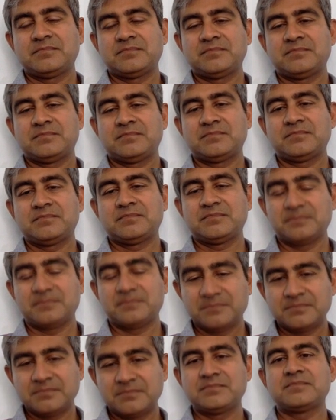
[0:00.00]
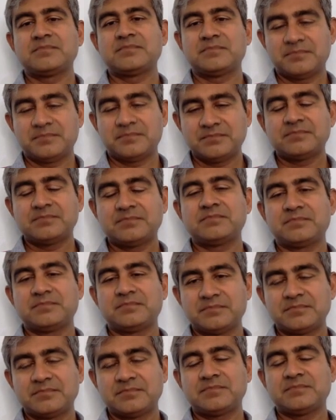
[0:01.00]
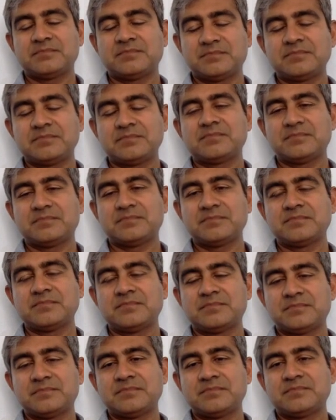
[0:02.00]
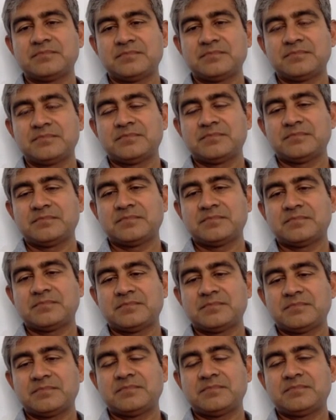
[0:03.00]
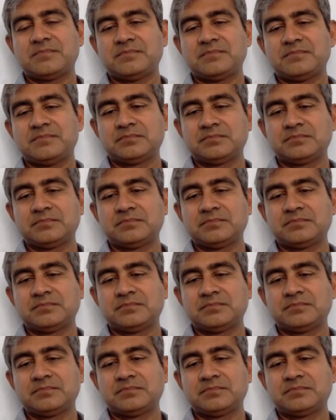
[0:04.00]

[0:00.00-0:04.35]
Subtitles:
[no speech]